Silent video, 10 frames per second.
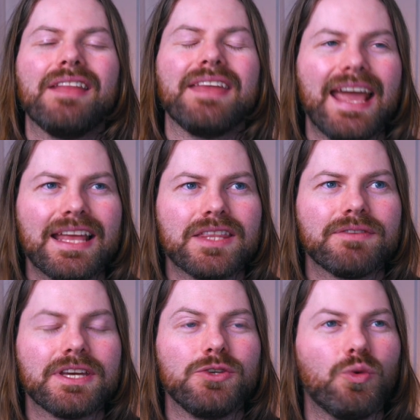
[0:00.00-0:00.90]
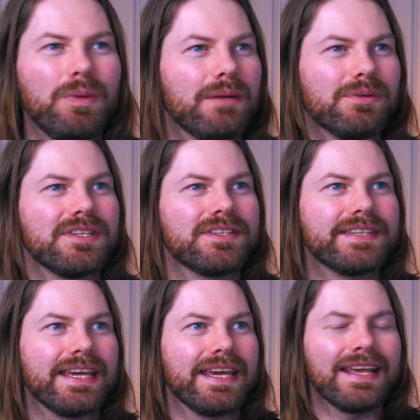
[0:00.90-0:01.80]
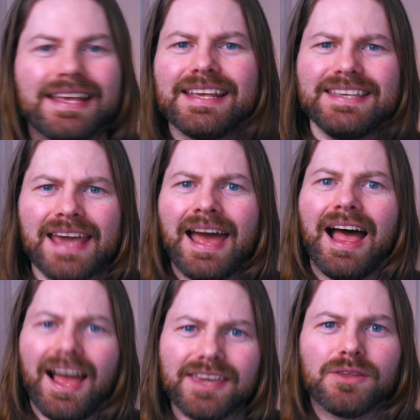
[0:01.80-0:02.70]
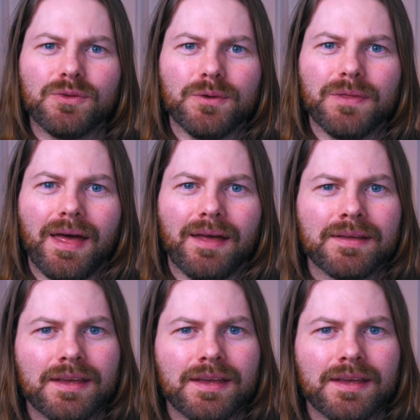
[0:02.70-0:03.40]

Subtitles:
At the end of it, you'll be able to say, yeah, I can do that.